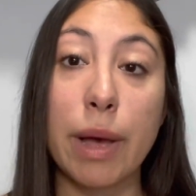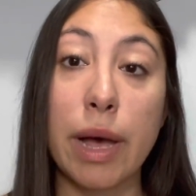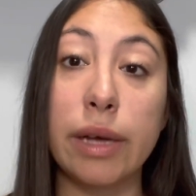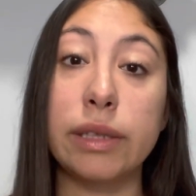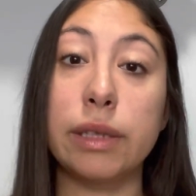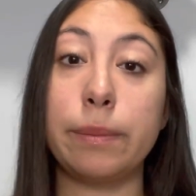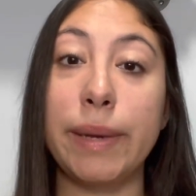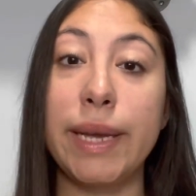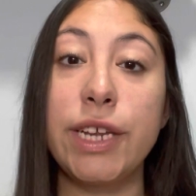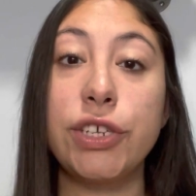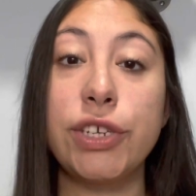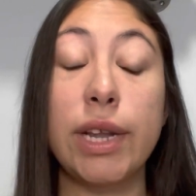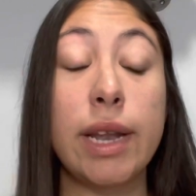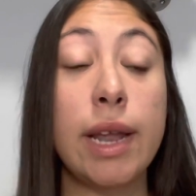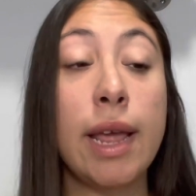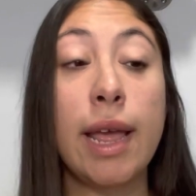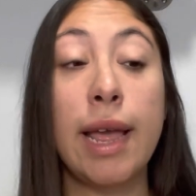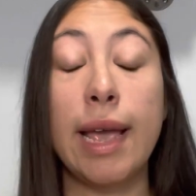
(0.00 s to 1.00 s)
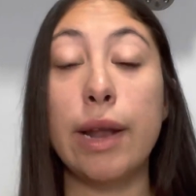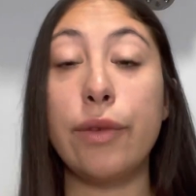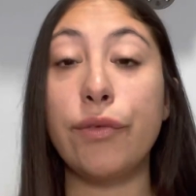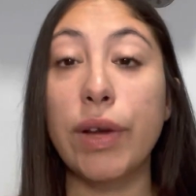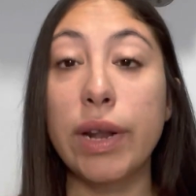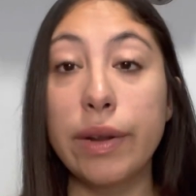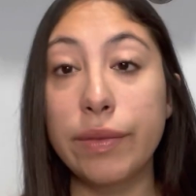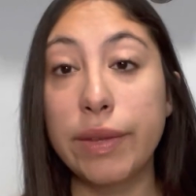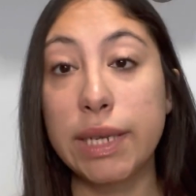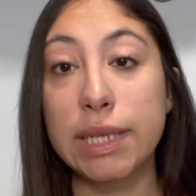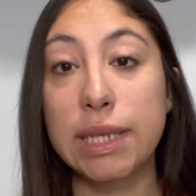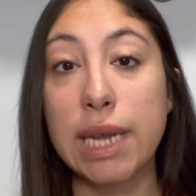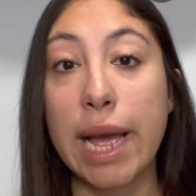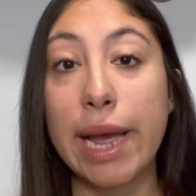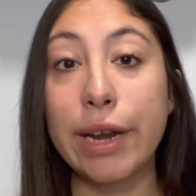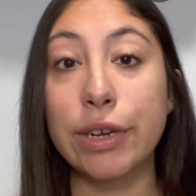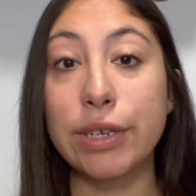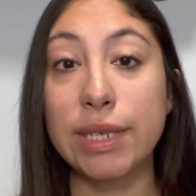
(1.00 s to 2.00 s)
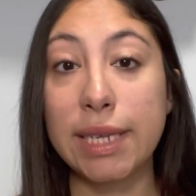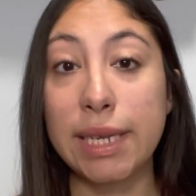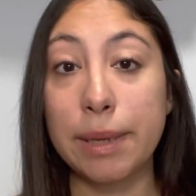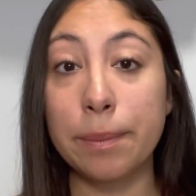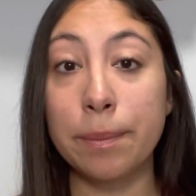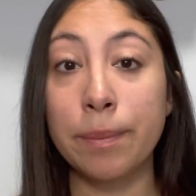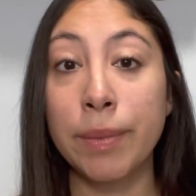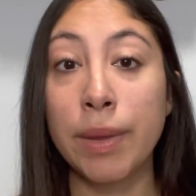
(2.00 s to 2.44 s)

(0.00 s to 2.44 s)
on the patient in front of the entire team.